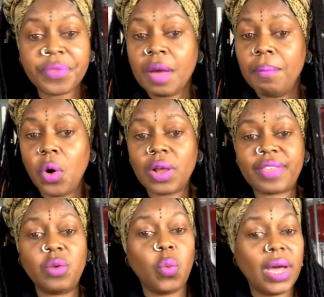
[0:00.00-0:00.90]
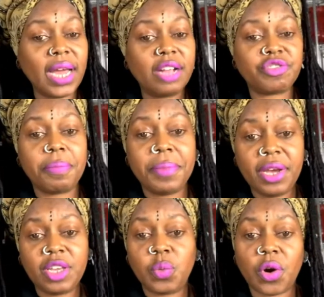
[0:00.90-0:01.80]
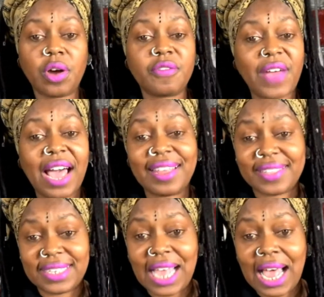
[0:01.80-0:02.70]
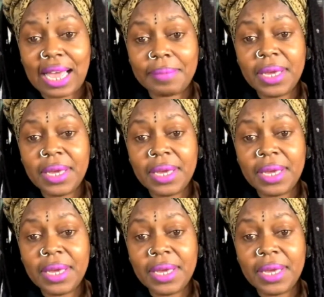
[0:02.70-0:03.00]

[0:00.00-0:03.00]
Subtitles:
More than 100 million were on file at the time,